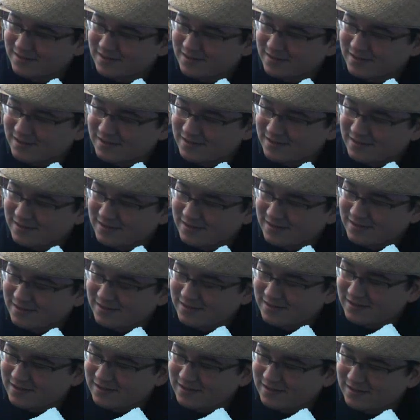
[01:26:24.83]
games of all time
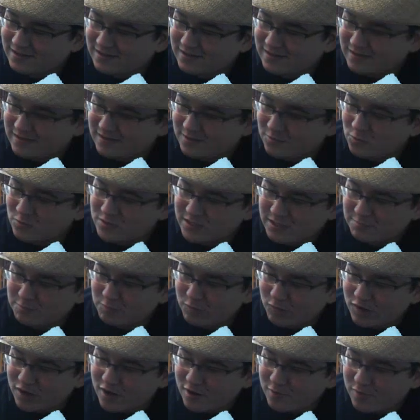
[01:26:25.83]
came out in 2000. Was it
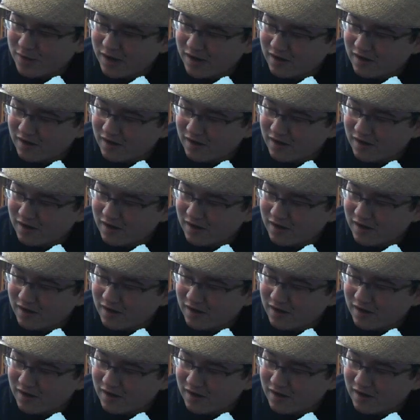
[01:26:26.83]
Burnout